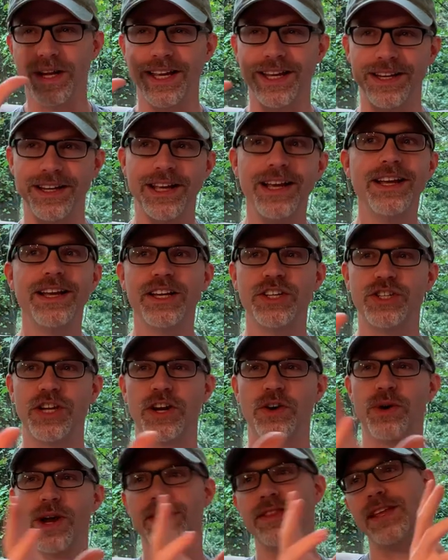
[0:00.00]
we can
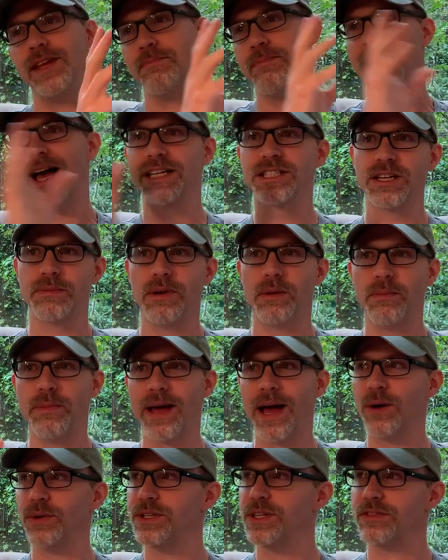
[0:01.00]
generate the maximum
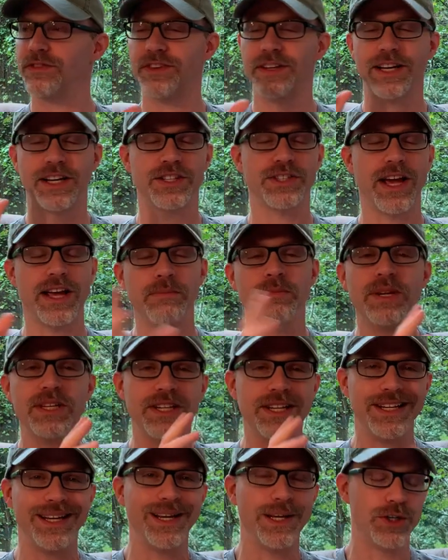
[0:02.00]
amount of
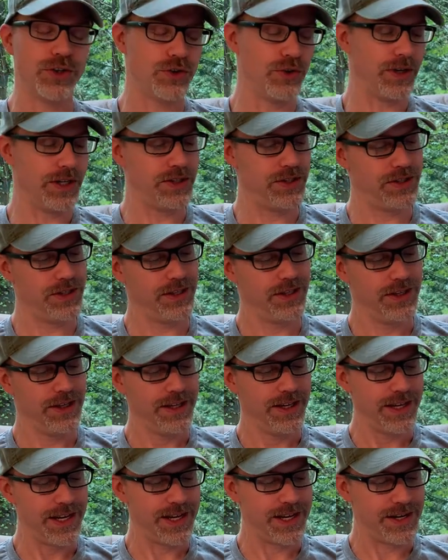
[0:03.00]
excitement and interest
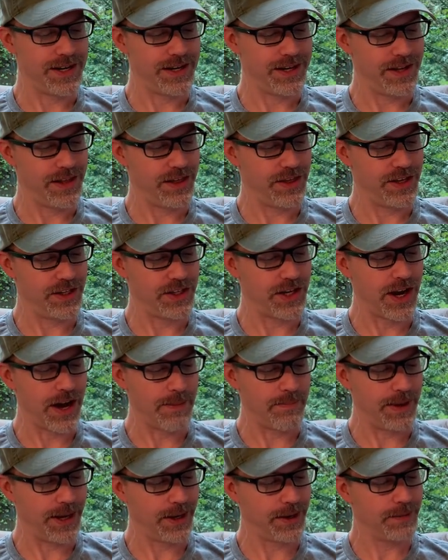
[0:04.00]
in the
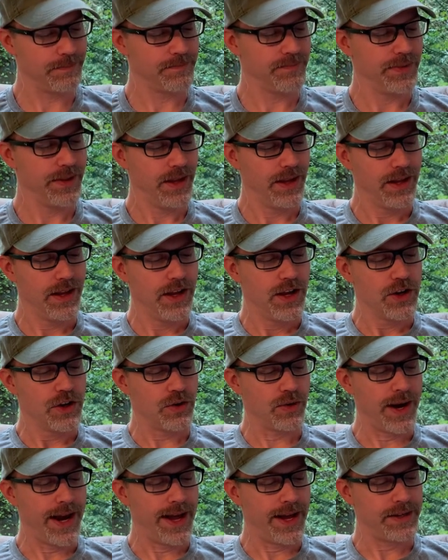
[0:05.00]
topic.
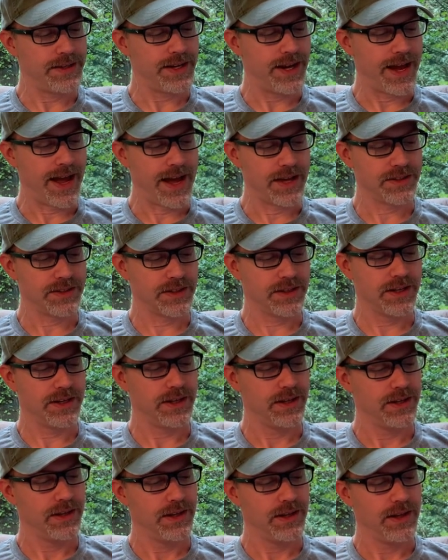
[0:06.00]
Grant asked,
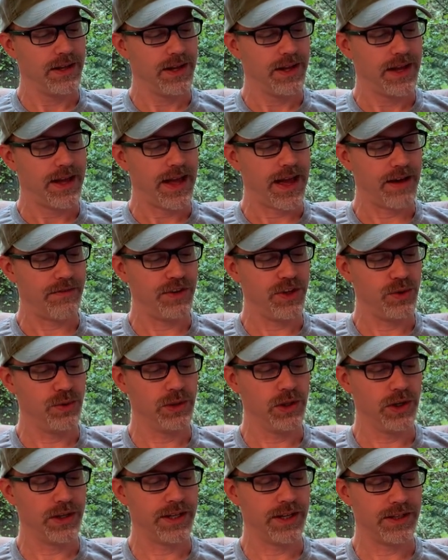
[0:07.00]
have
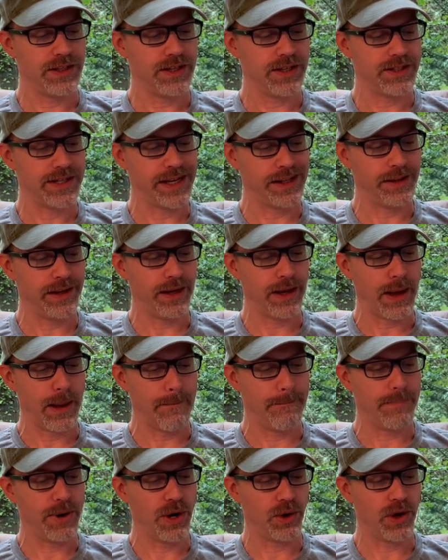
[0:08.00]
you looked into selling
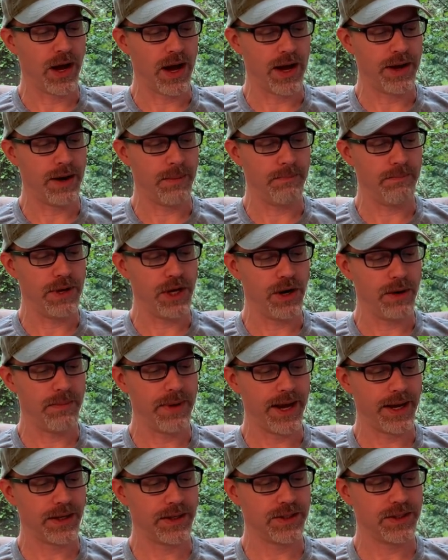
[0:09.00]
Pogana
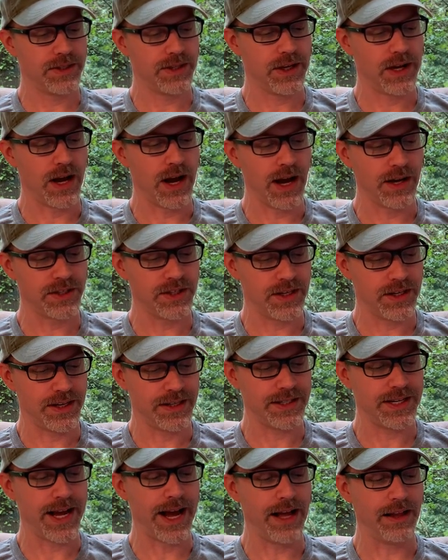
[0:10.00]
Myrmex
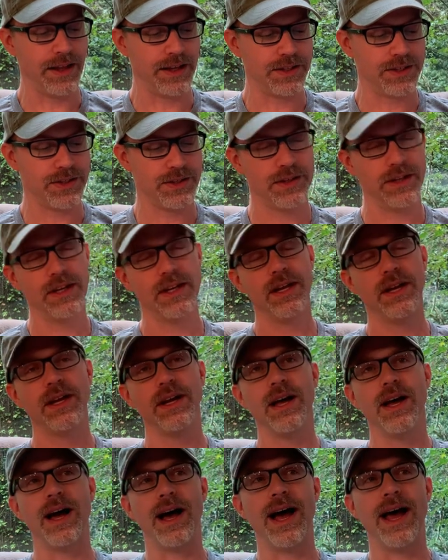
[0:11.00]
occidentalis?
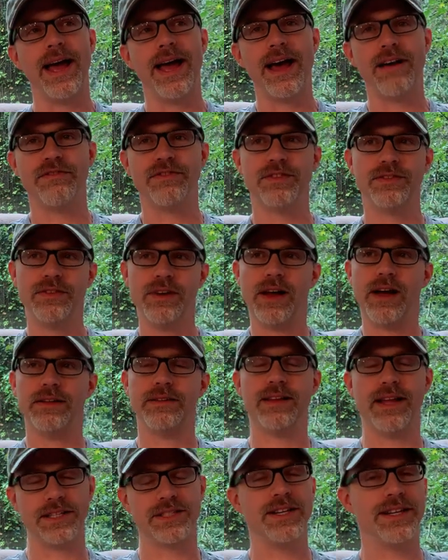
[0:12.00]

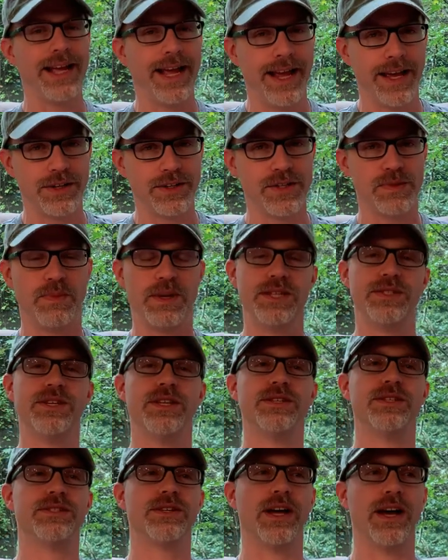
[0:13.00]
That's an ant
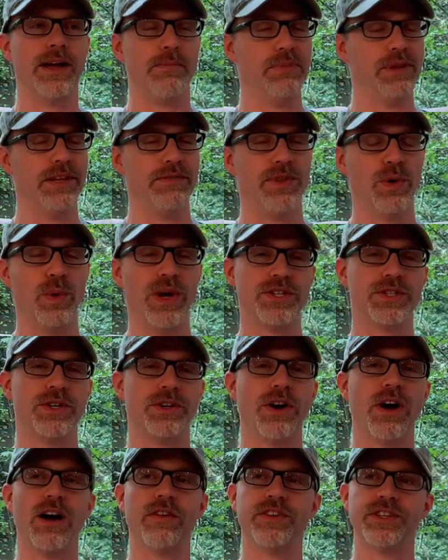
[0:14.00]
species, I believe, the
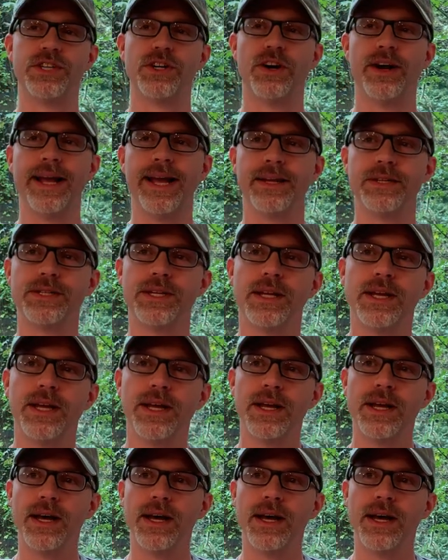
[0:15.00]
Western Harvester ant.